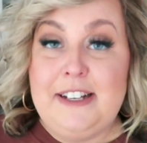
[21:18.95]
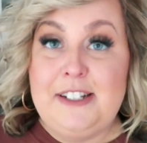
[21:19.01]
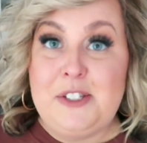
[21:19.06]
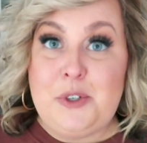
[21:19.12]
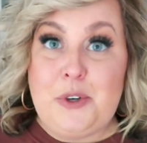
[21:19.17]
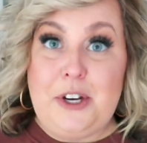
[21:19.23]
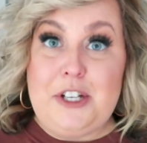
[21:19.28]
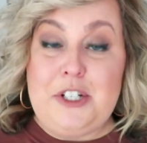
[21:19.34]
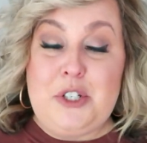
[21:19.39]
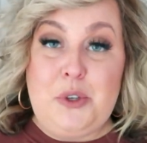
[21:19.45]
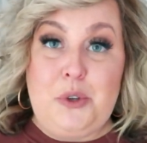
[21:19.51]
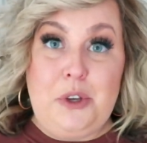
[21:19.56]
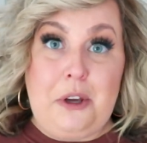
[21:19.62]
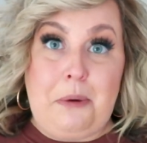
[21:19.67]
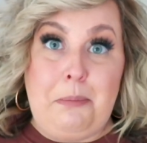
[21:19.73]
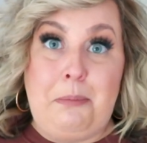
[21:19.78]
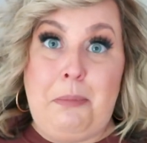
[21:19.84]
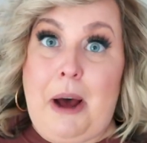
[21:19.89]
that's great too. You
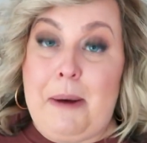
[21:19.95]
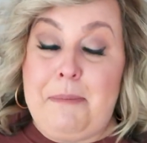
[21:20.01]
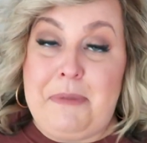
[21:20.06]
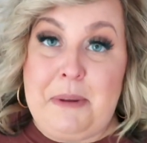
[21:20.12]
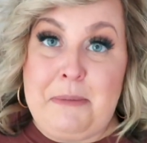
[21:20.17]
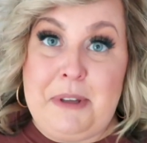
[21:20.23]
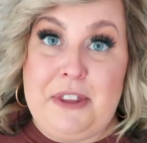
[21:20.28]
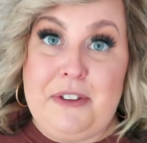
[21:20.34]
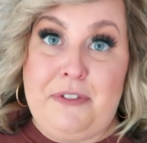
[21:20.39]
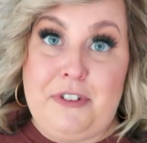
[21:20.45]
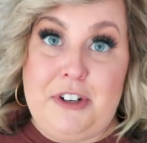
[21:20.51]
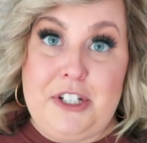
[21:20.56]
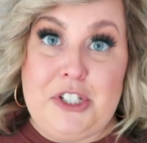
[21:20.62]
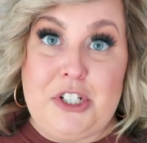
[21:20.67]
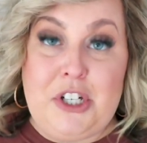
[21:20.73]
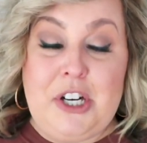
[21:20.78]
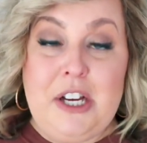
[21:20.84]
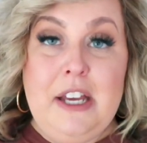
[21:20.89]
can pop them in the
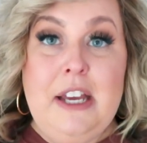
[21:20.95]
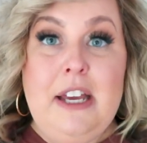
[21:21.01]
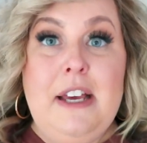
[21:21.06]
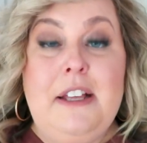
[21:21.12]
freezer.